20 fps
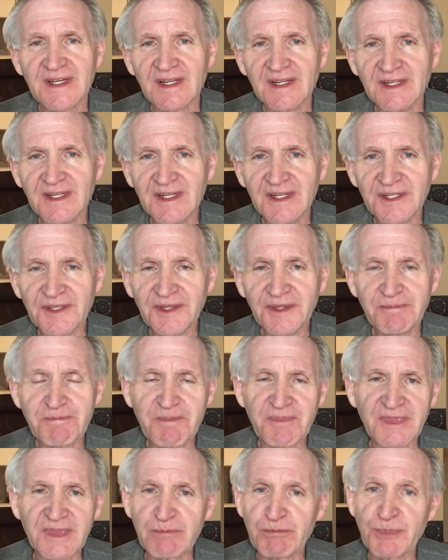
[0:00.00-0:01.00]
Uh,
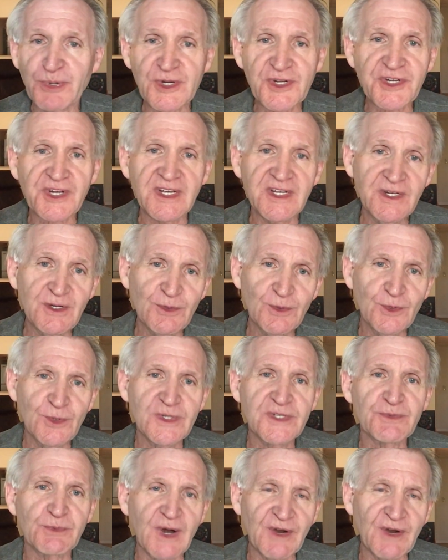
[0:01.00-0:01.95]
Pushkin, who is